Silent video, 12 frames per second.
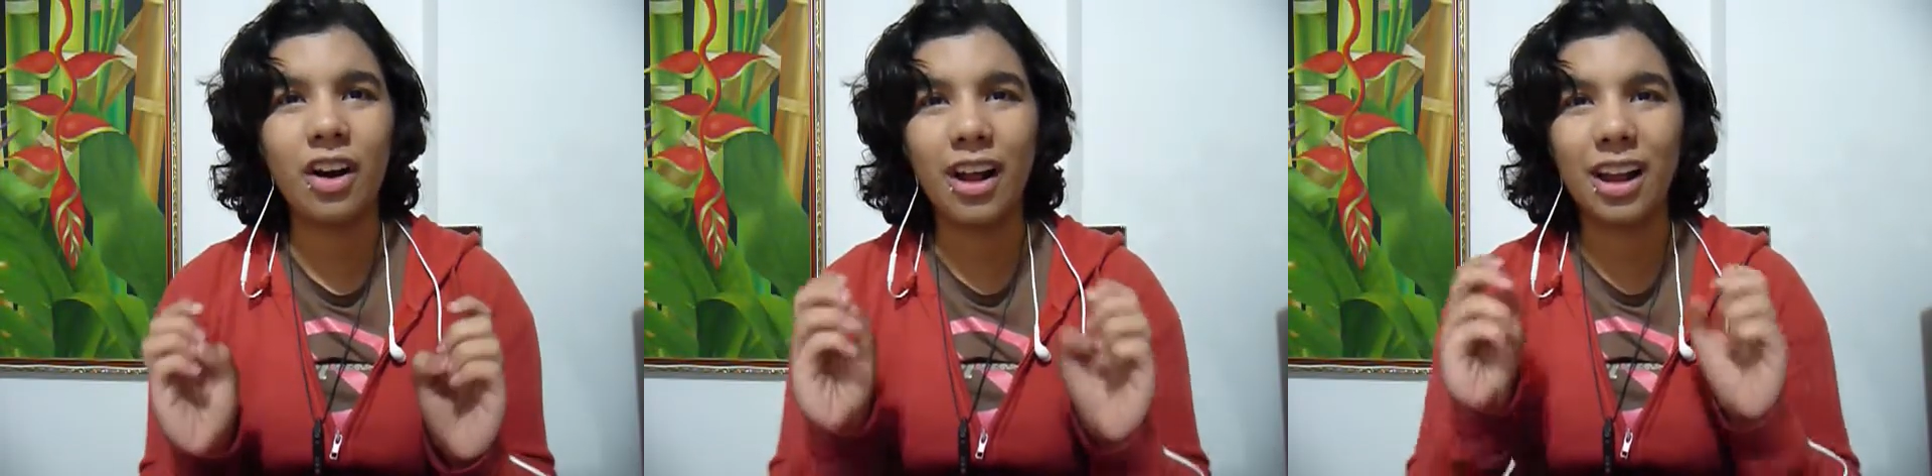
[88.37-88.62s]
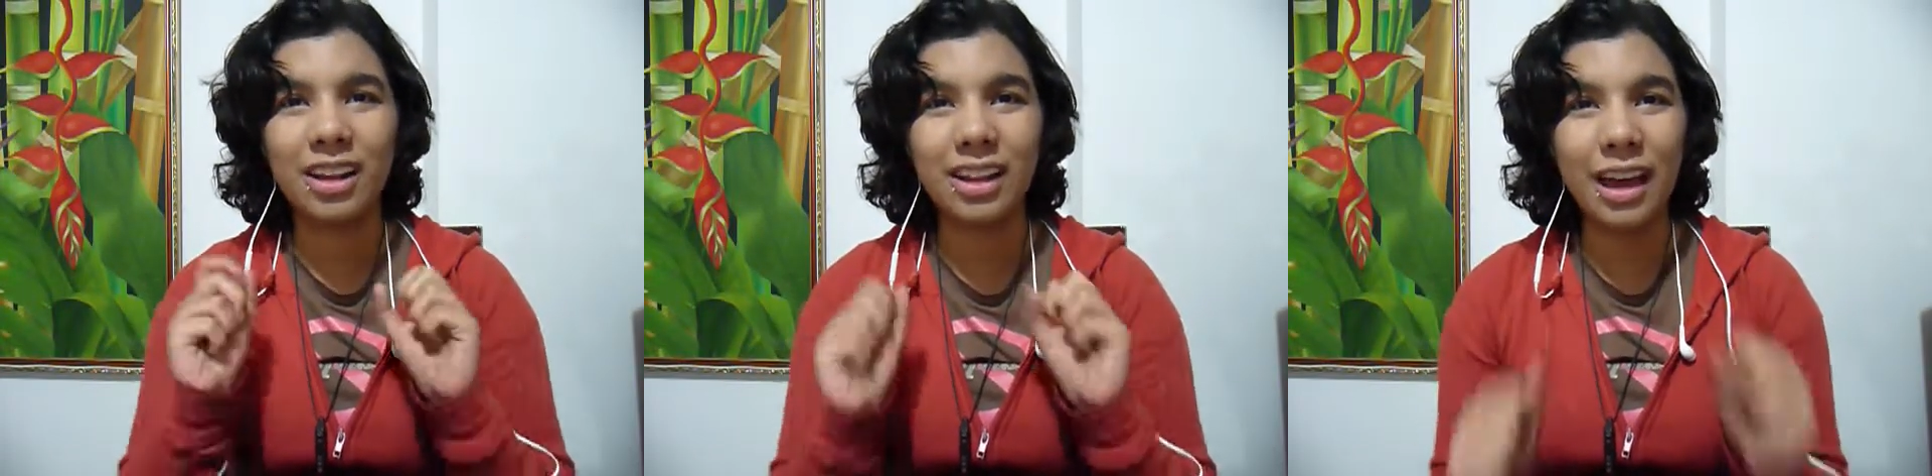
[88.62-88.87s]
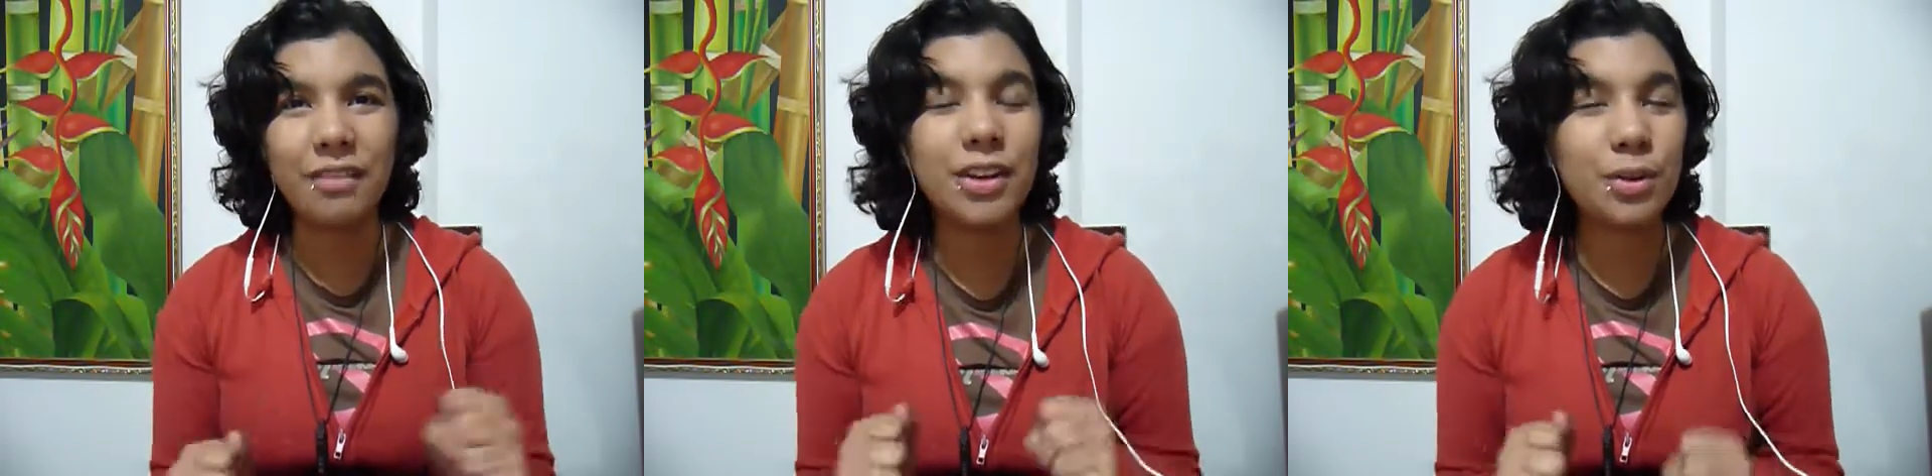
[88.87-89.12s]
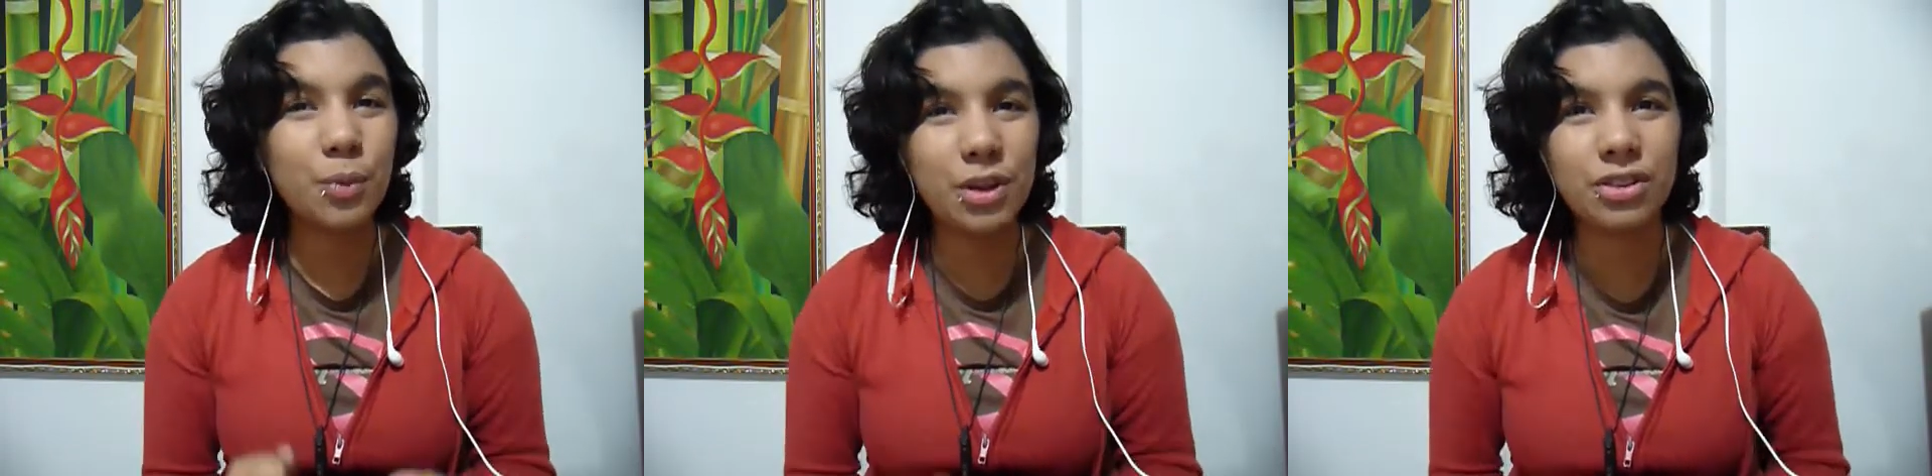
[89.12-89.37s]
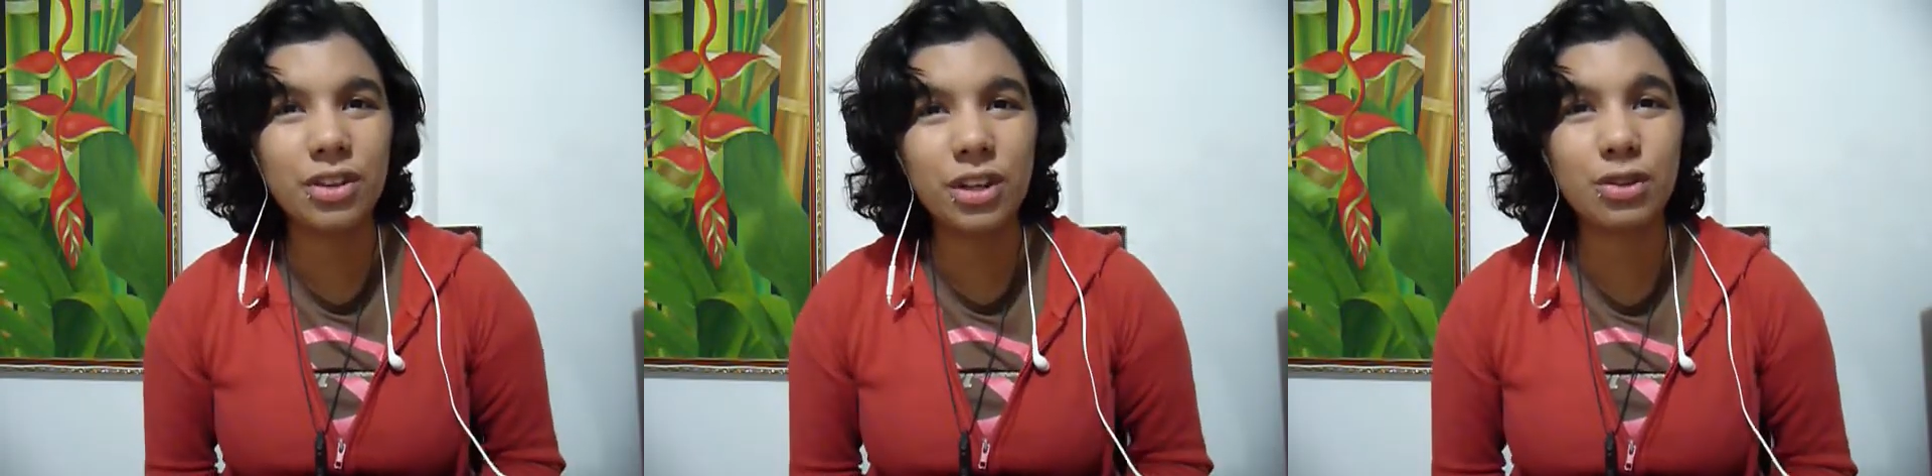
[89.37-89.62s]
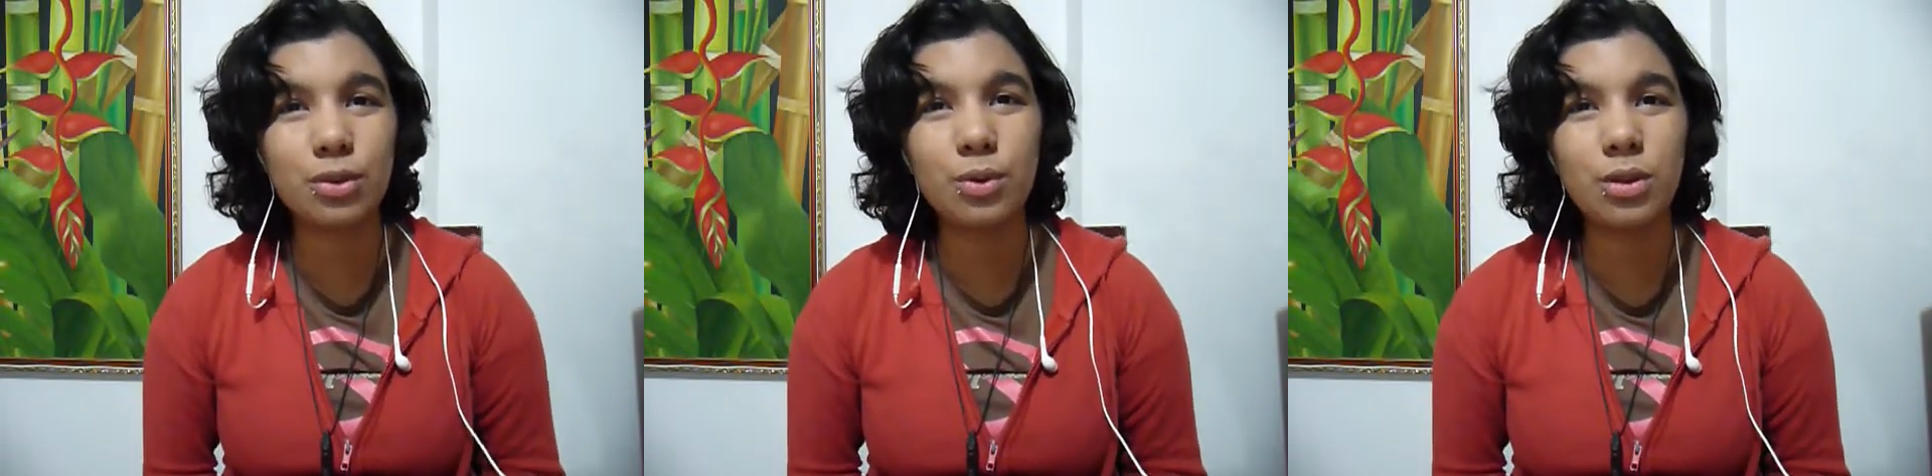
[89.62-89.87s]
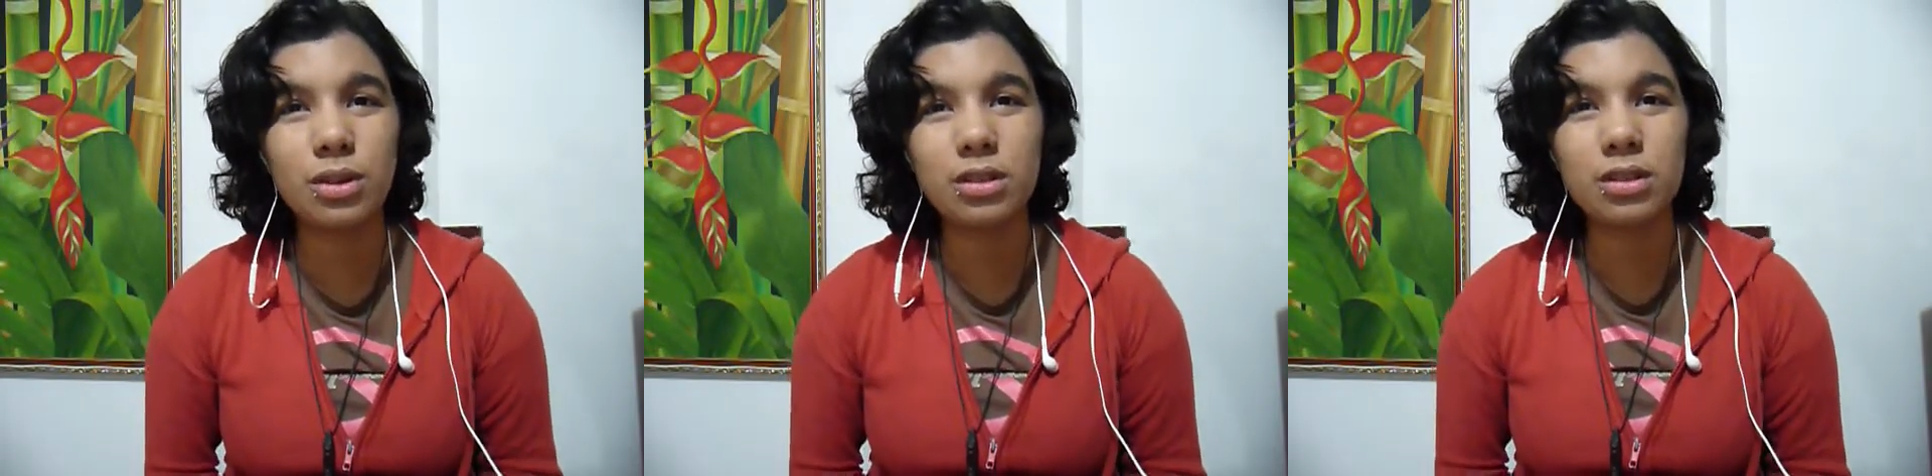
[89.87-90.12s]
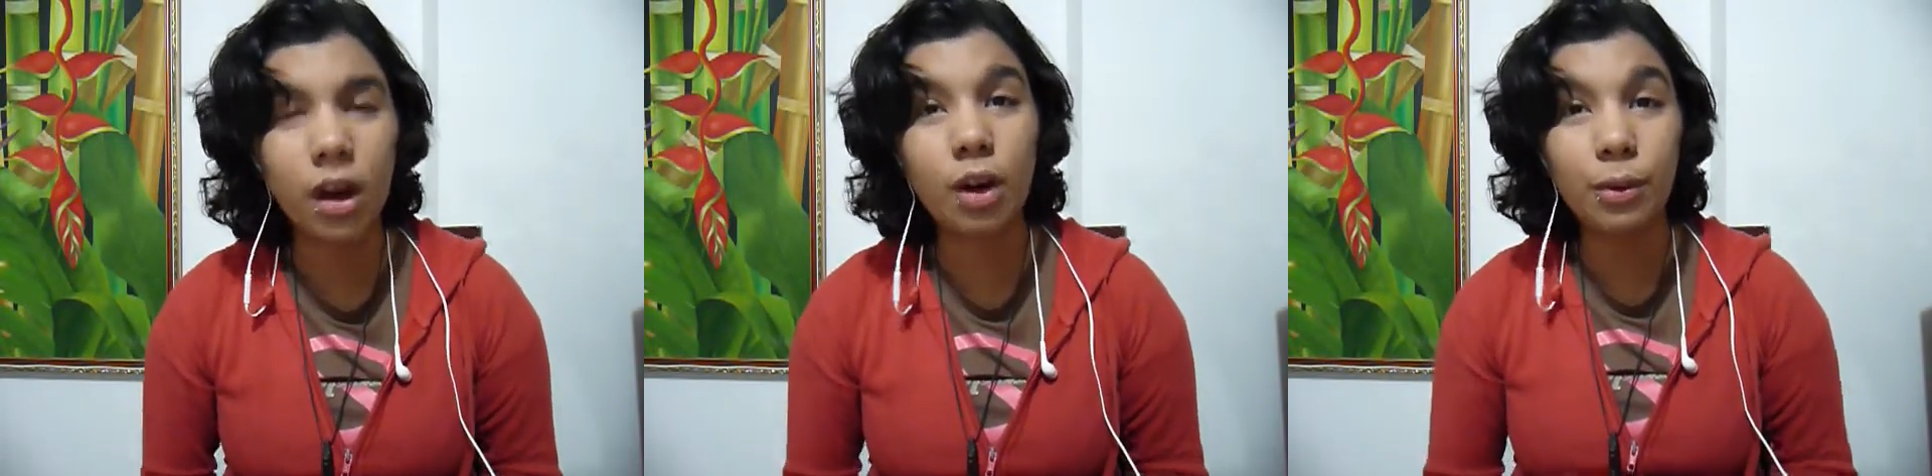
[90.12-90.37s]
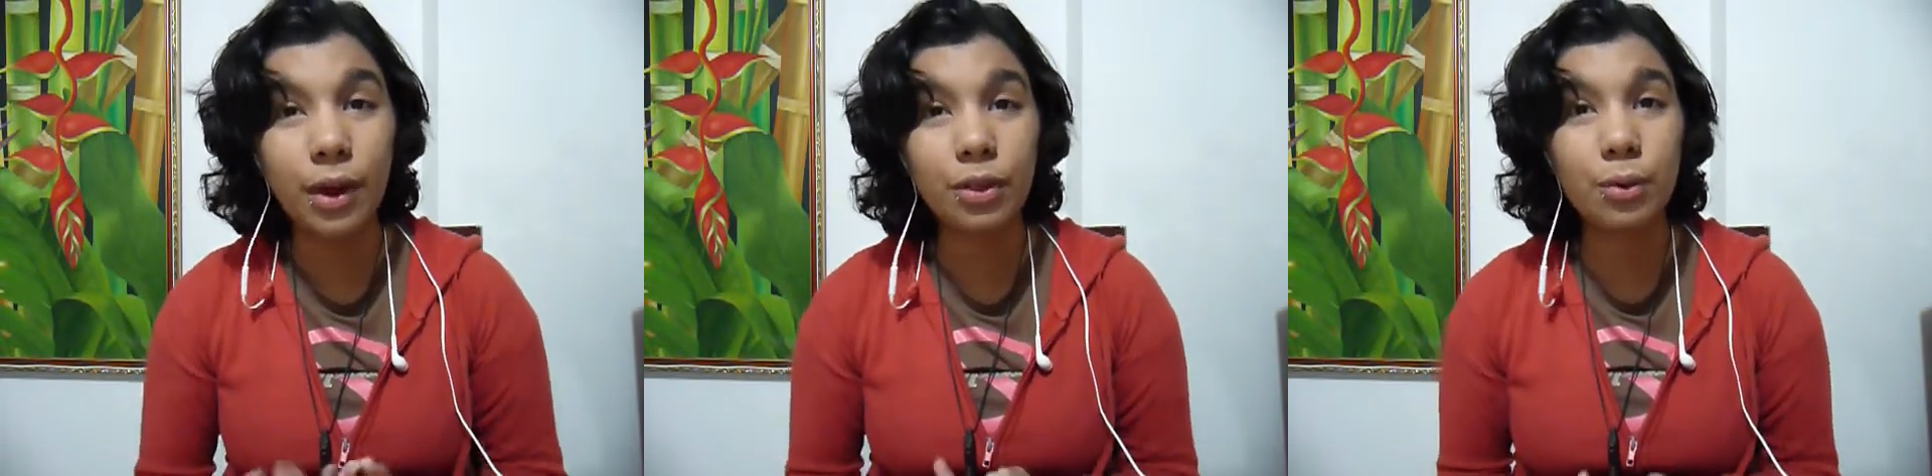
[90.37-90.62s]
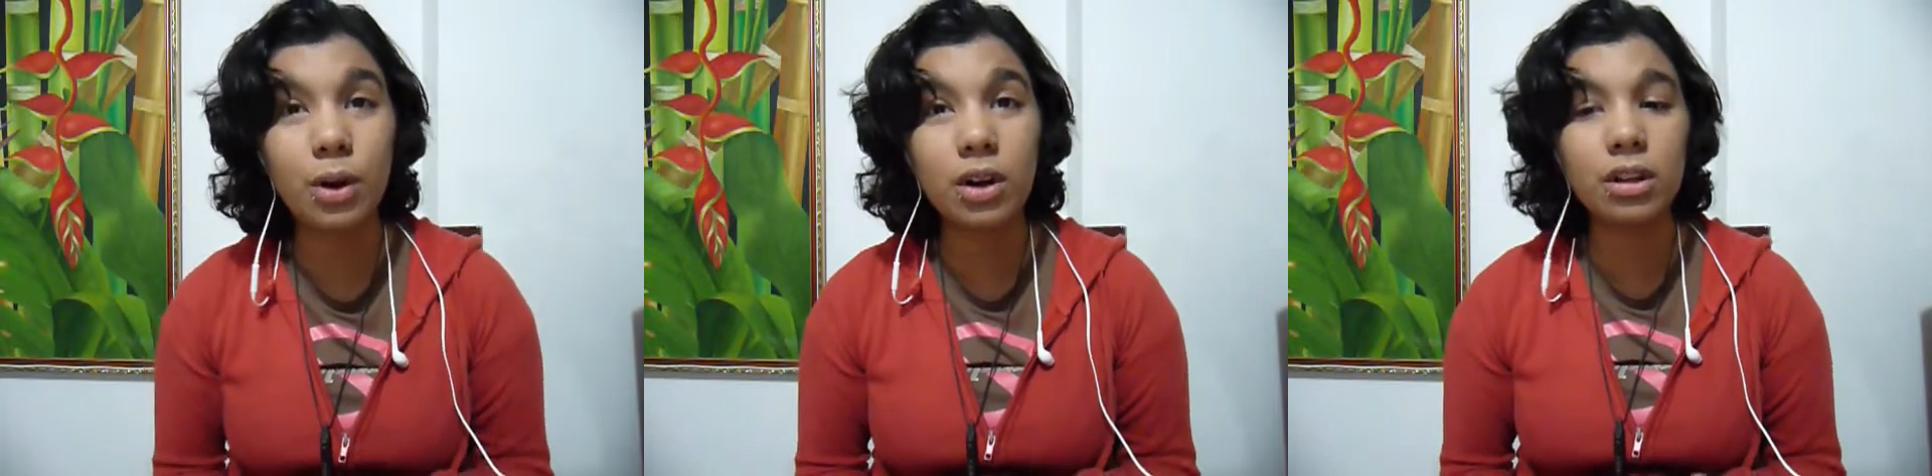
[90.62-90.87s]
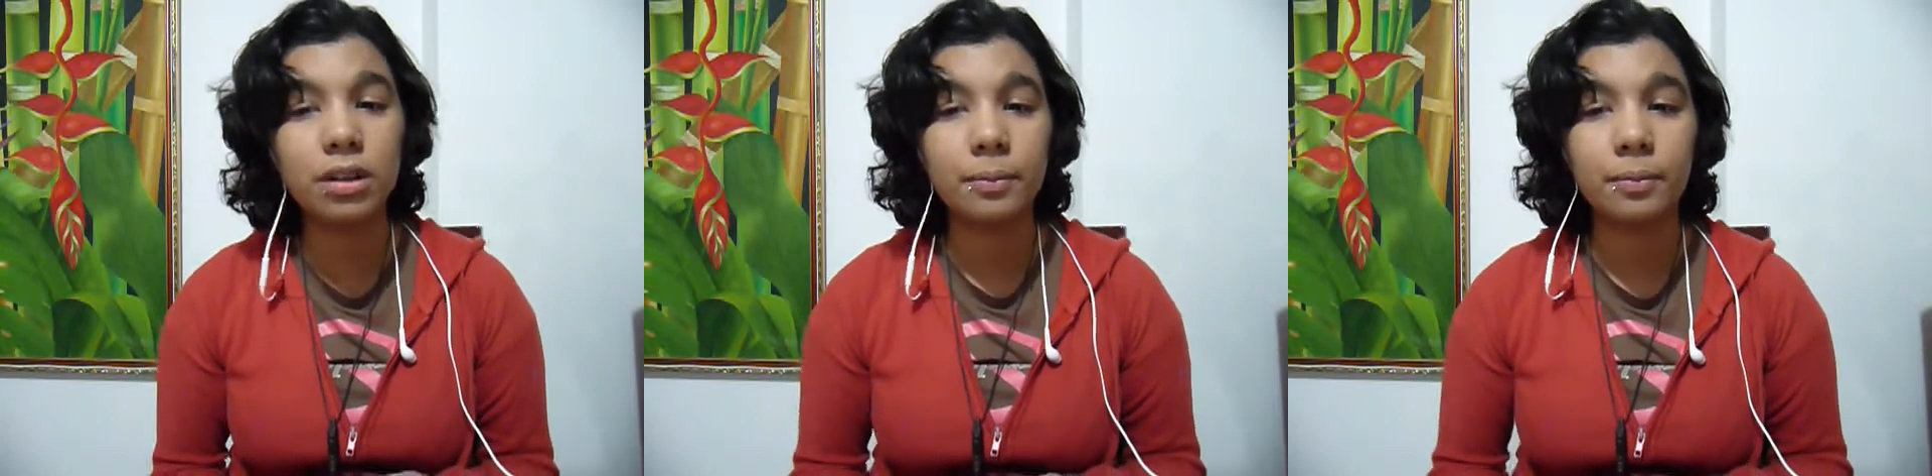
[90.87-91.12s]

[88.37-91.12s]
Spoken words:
11 wizarding schools around the world,